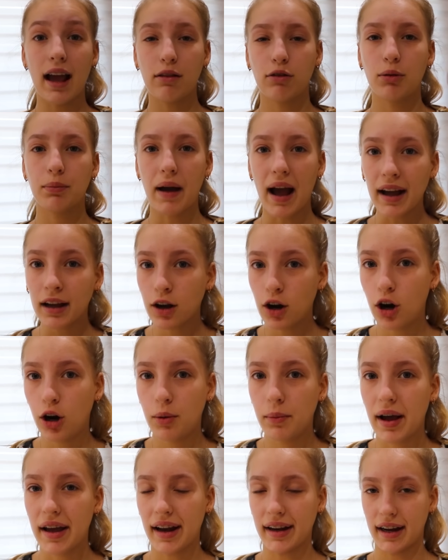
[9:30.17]
guys, we're back
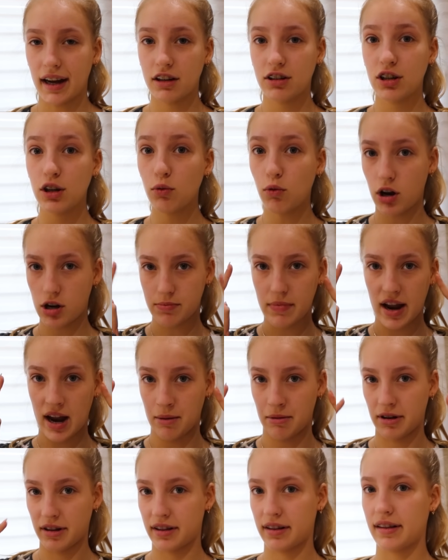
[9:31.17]
home and I actually washed my
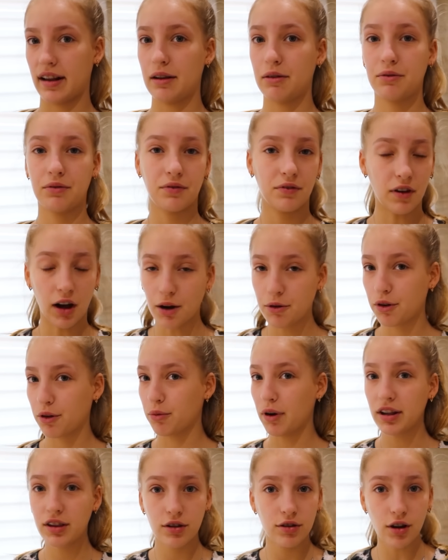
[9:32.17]
eyebrows because I thought it was
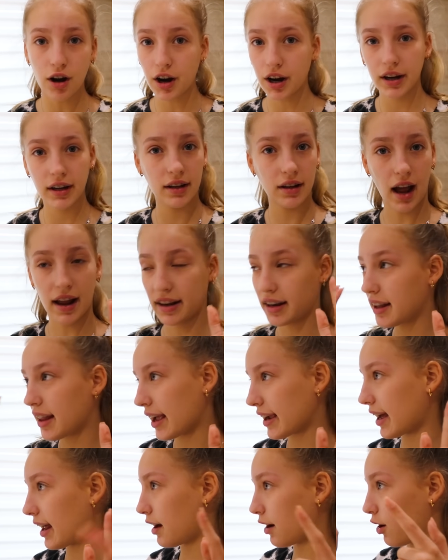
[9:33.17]
way too dark. I didn't
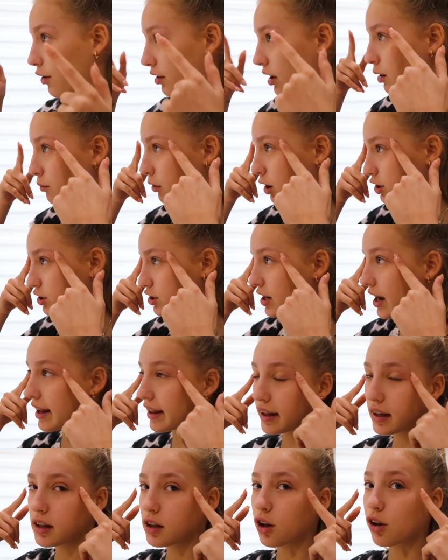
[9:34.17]
like it at all, so I washed it
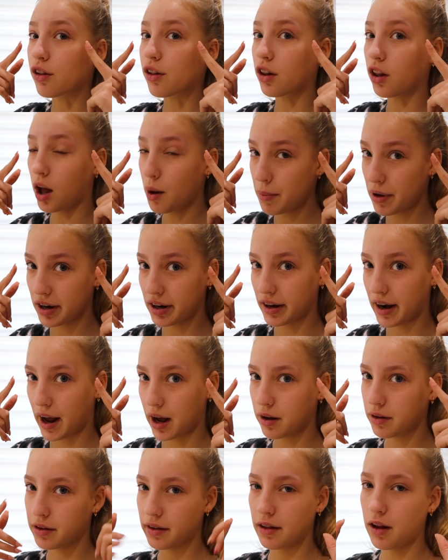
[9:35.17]
I think it looks a lot better
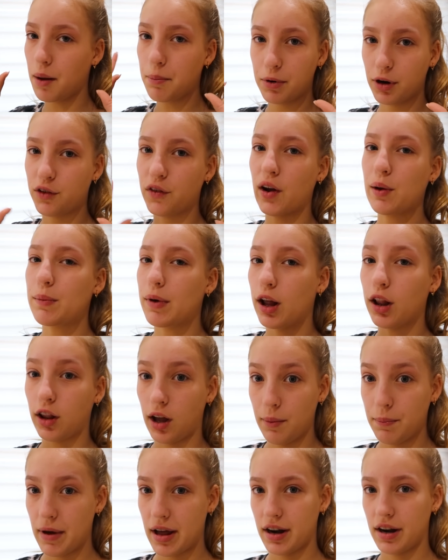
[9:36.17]
now. Not perfect, but a
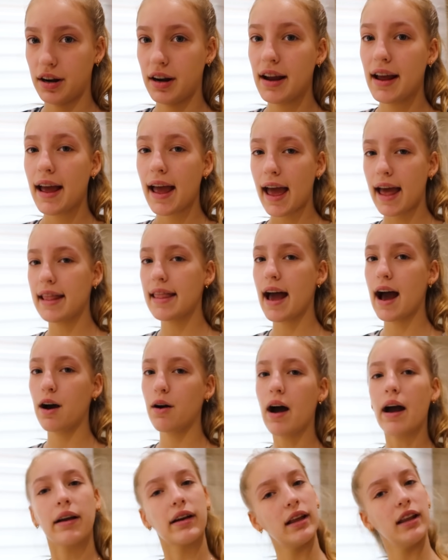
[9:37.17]
lot better. And
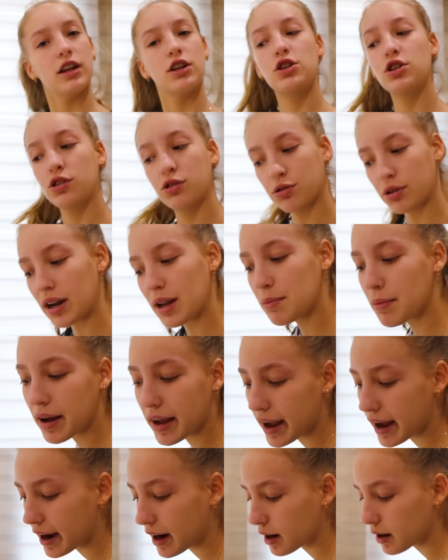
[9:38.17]
now I'm gonna straighten my
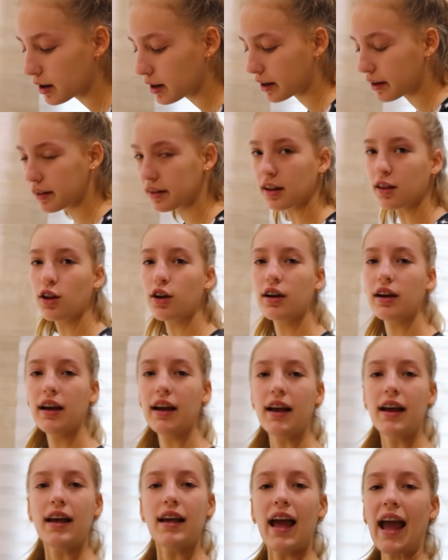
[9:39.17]
hair to
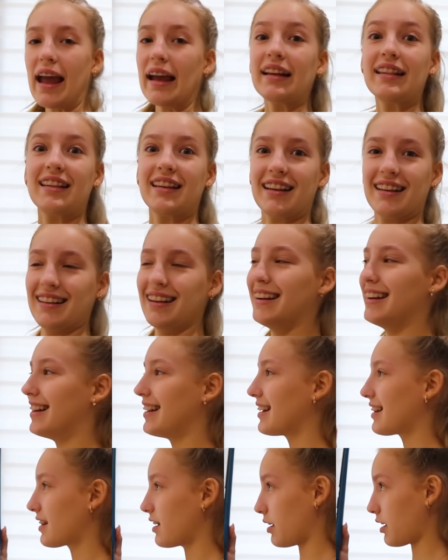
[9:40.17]
look 18.